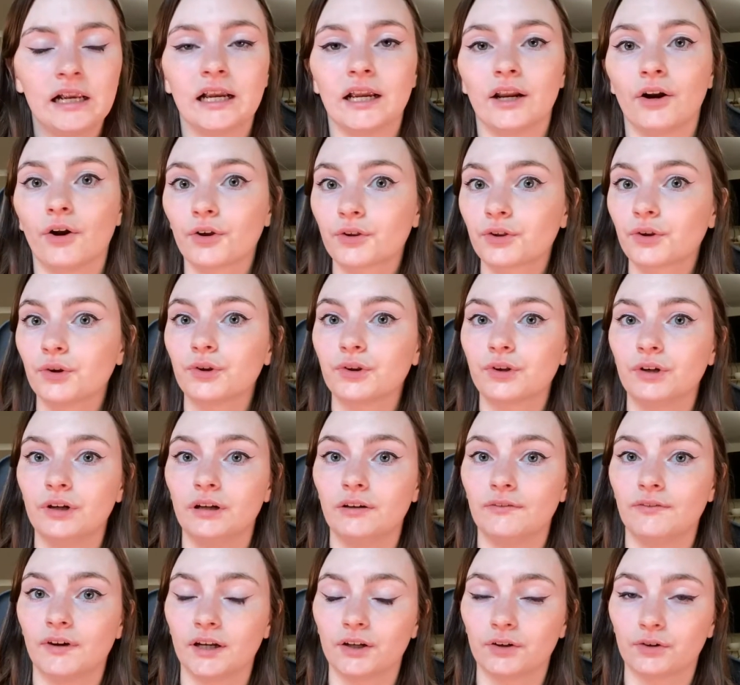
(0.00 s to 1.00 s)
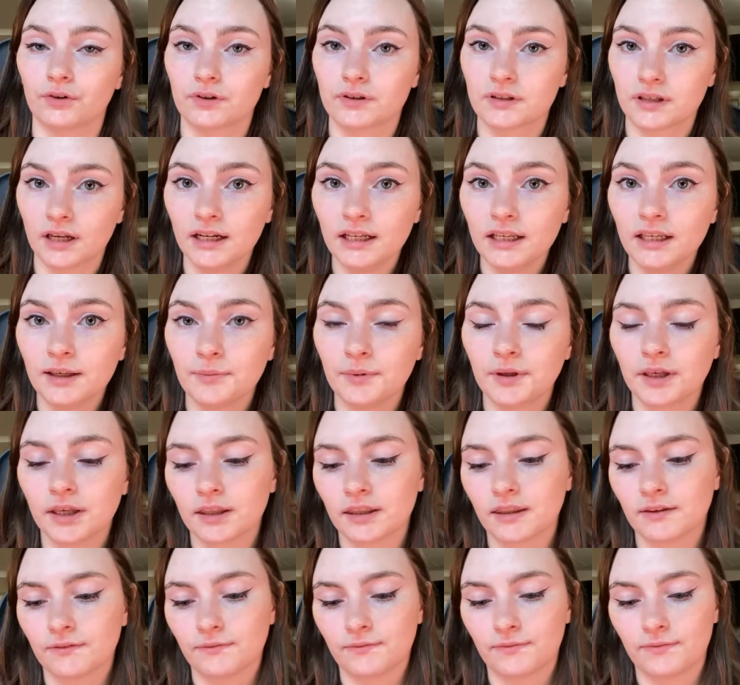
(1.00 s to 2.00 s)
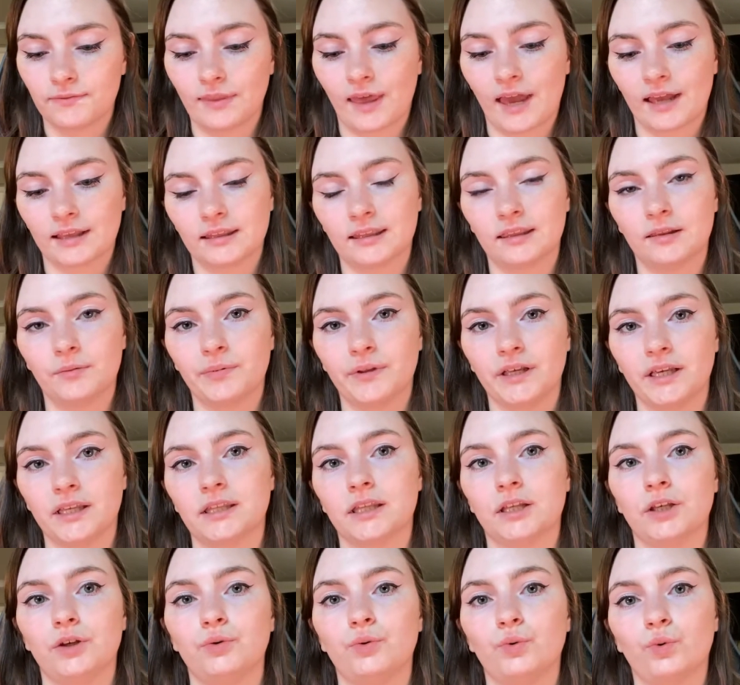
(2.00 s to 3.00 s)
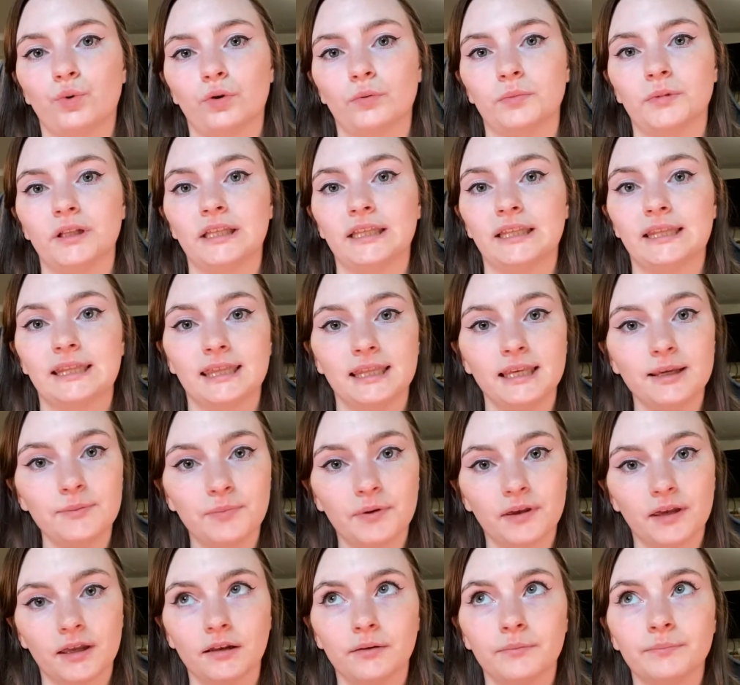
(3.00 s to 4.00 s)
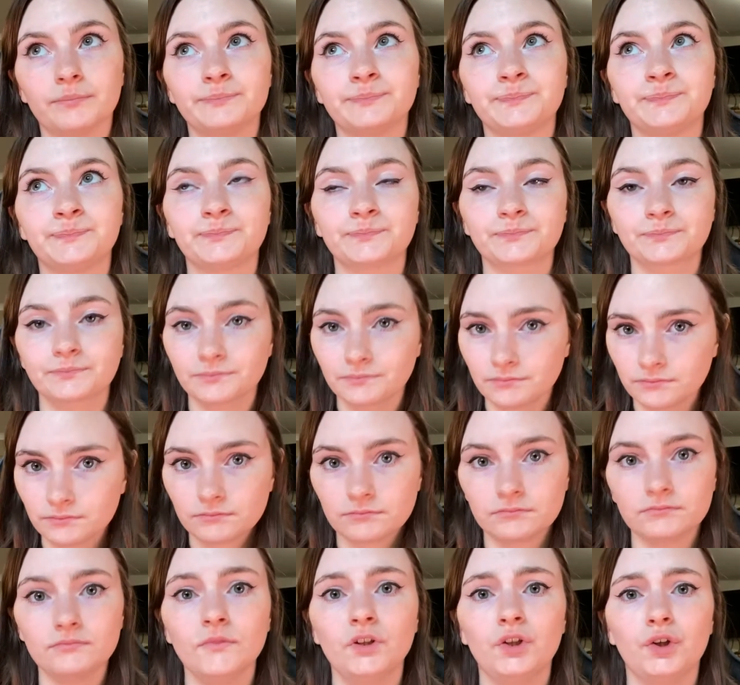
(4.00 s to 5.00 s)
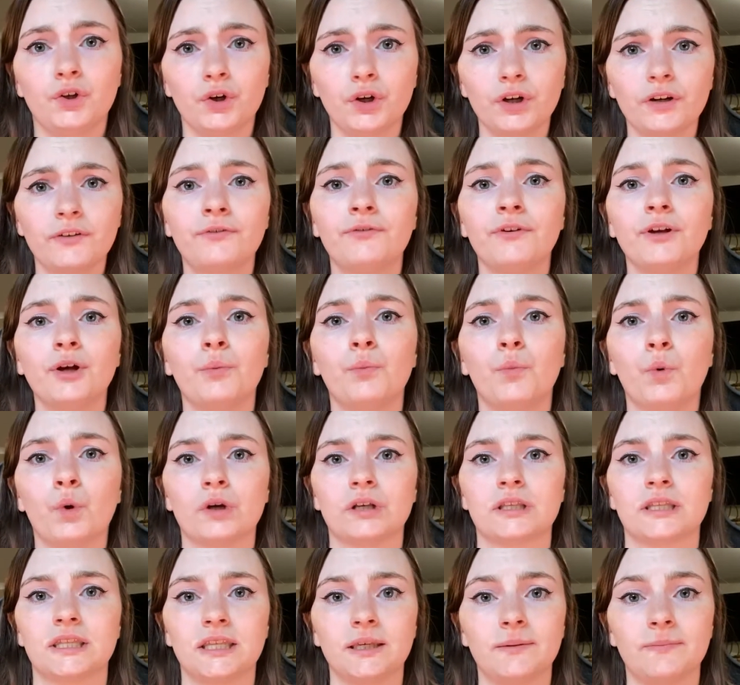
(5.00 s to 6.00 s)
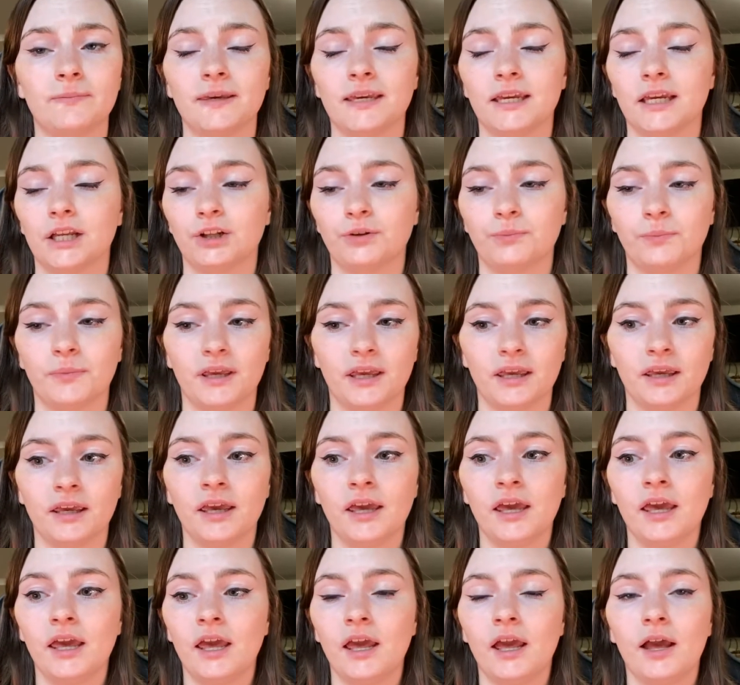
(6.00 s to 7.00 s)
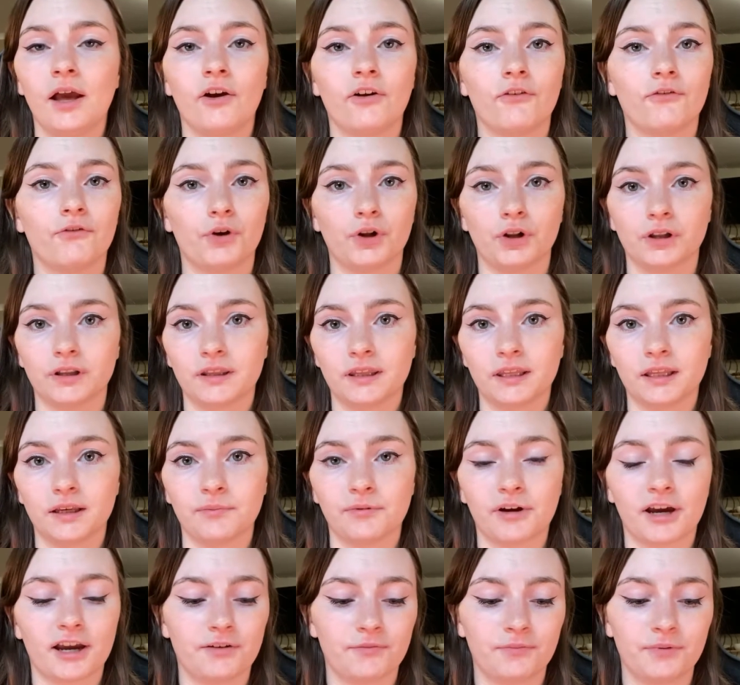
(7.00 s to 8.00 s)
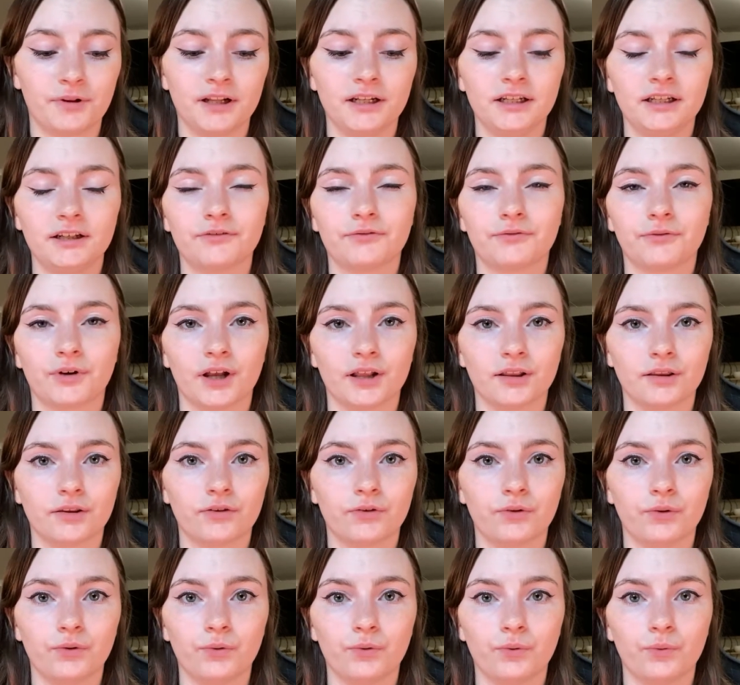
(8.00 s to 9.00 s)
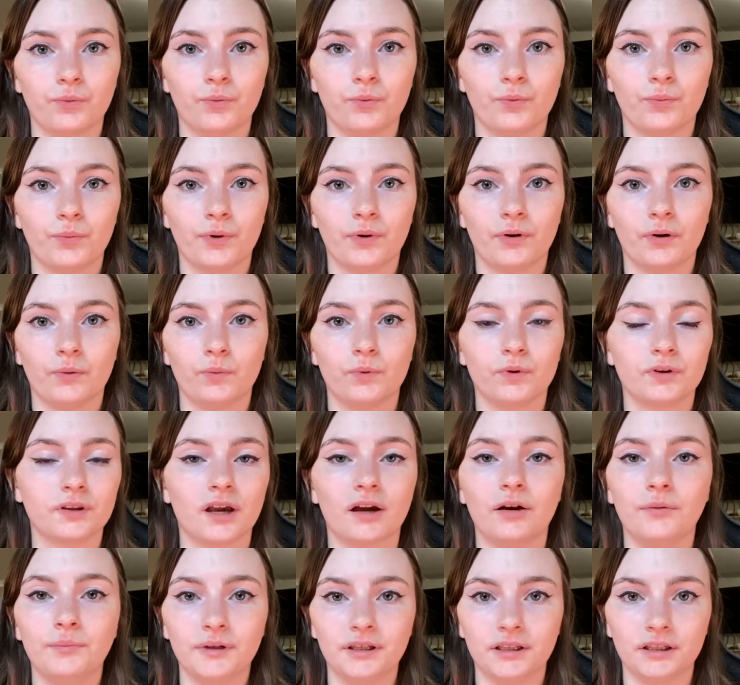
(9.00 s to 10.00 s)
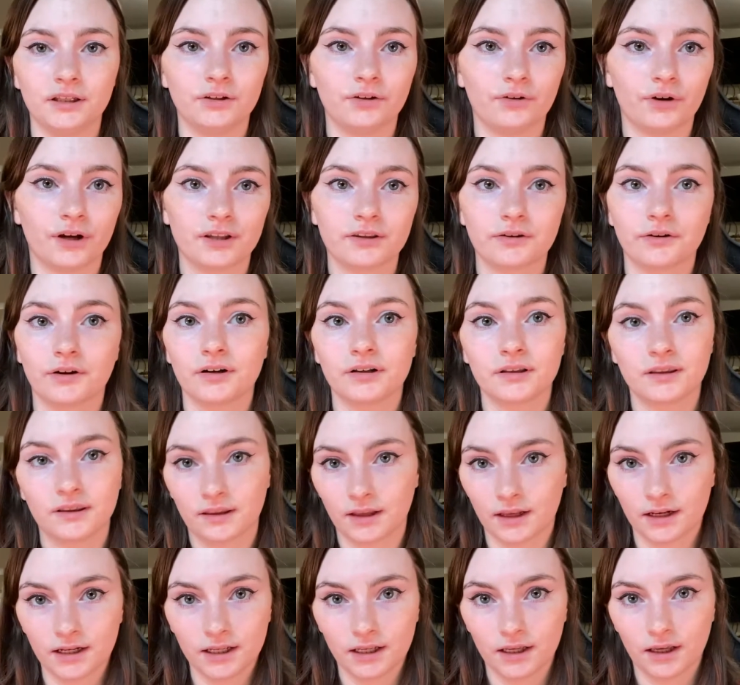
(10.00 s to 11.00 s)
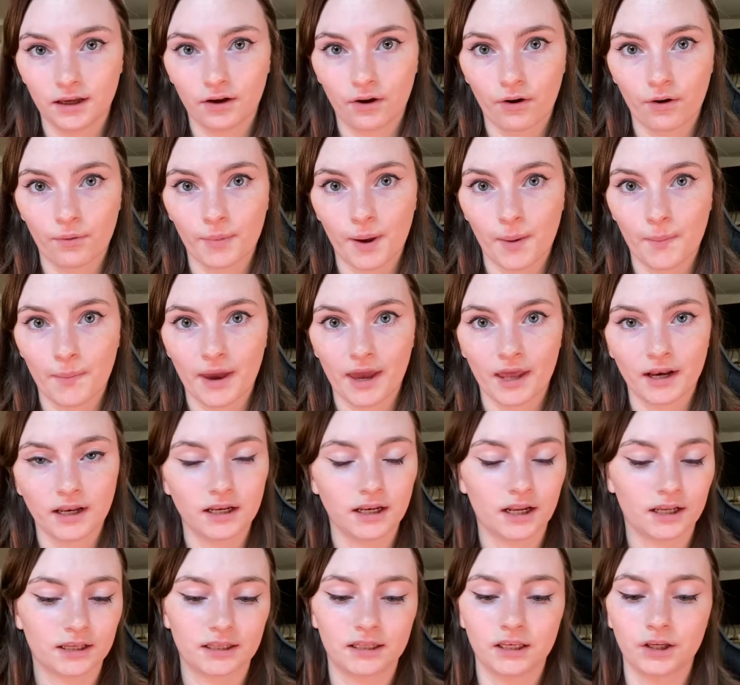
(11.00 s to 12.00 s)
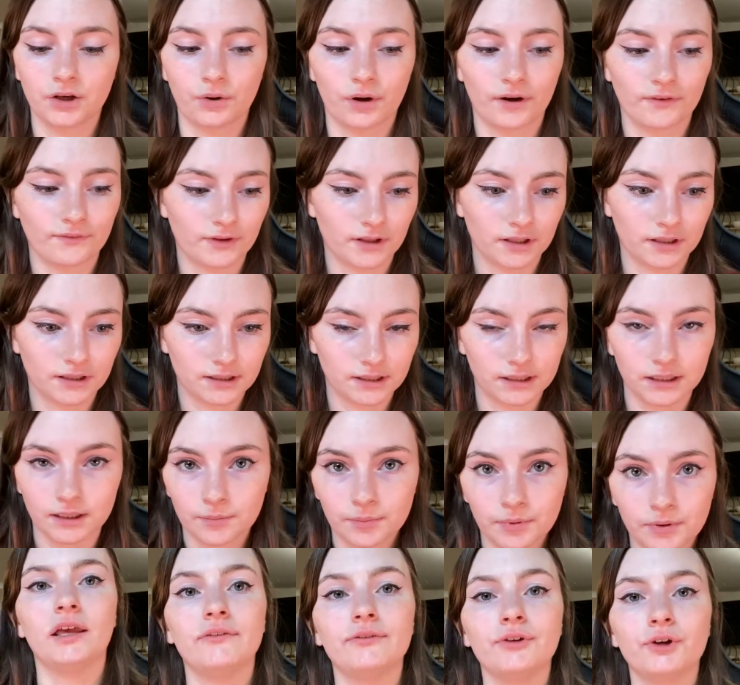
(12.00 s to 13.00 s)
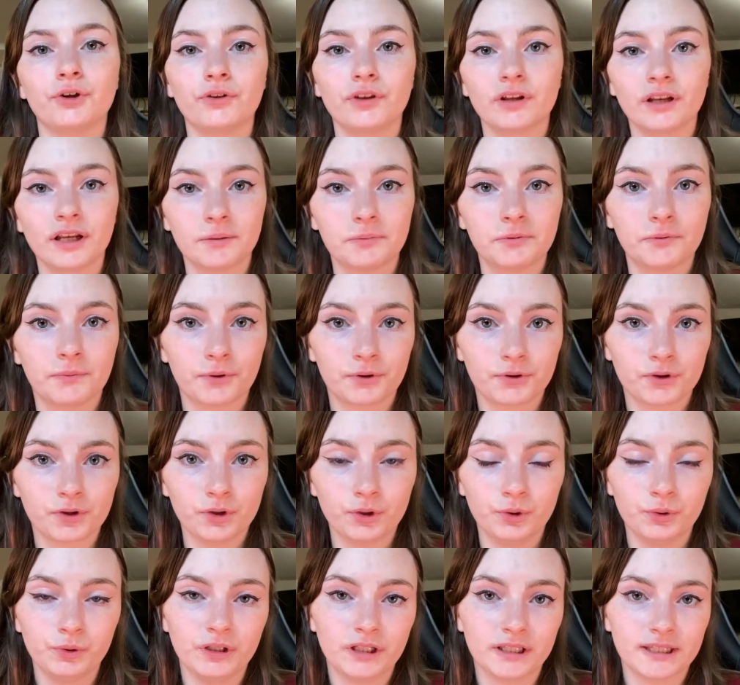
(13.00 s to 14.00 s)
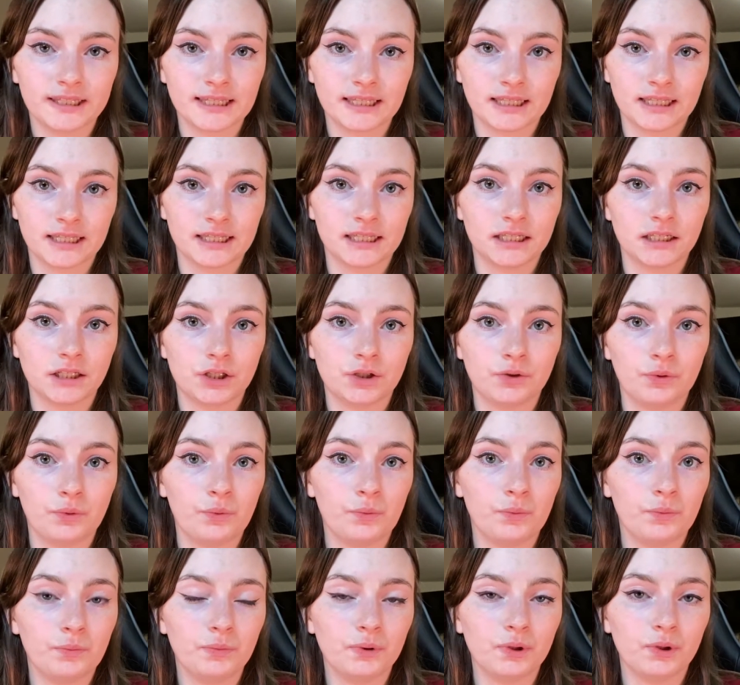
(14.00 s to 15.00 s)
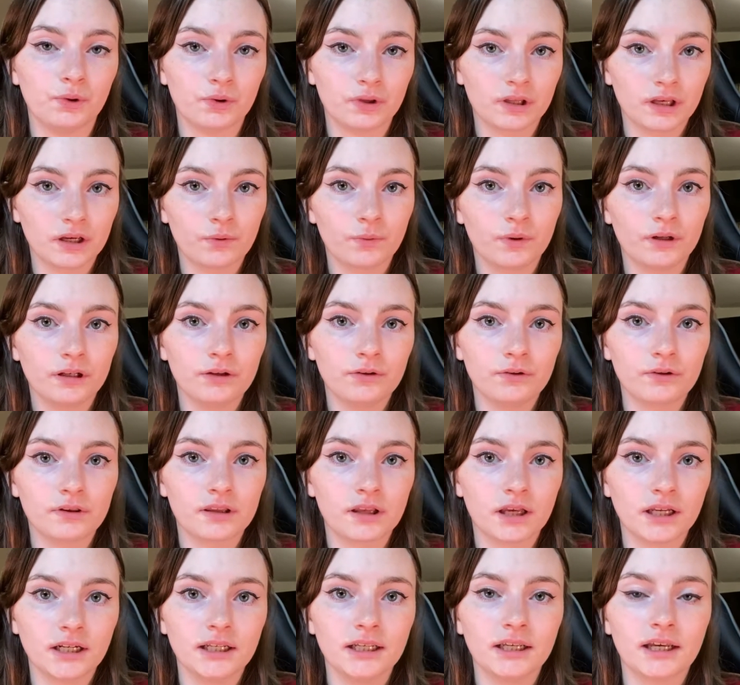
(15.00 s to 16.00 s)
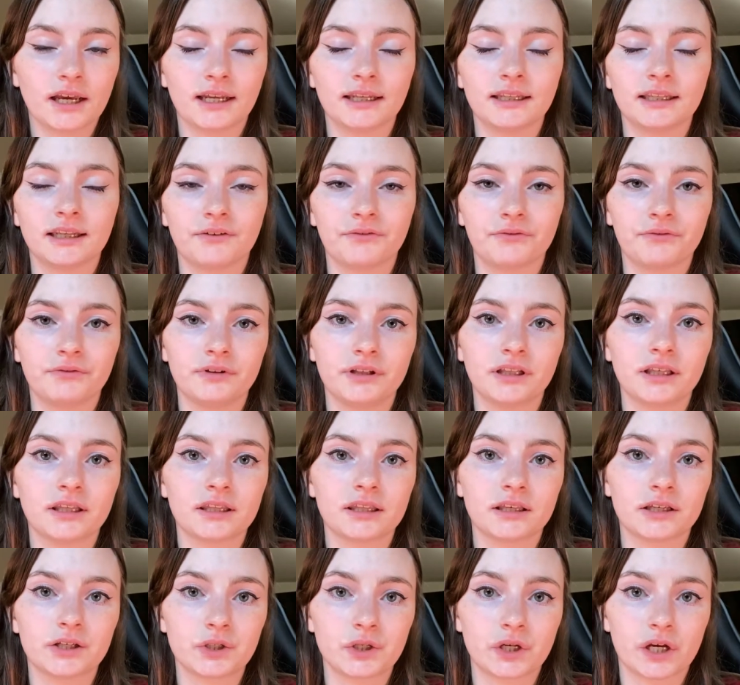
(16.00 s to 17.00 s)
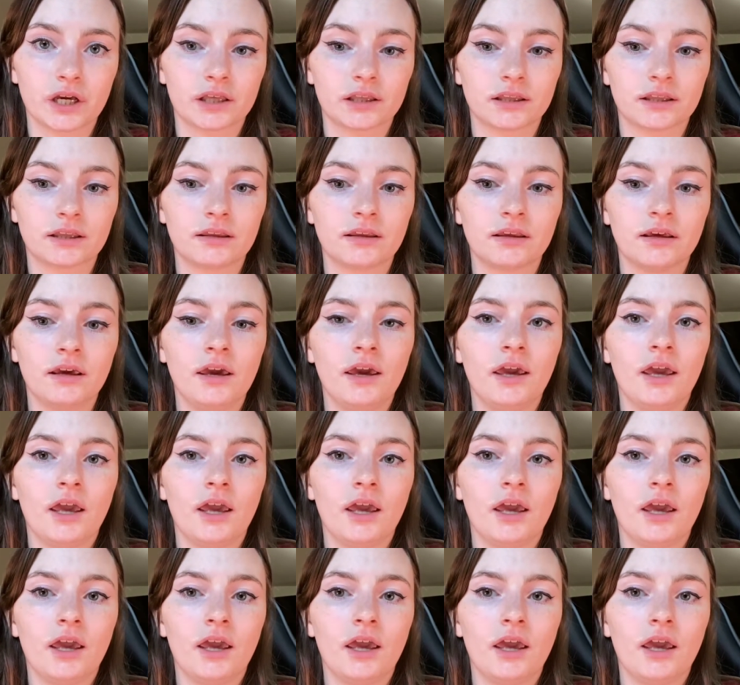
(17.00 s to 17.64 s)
It also is going to affect your studying, because if that's the place that you normally sleep in, you're going to feel more sleepy and you may fall asleep. I have plenty of friends who will tell me, I started studying on my bed and next thing you know, I fell asleep. If you're the type of person who needs to listen to music when you study, I definitely suggest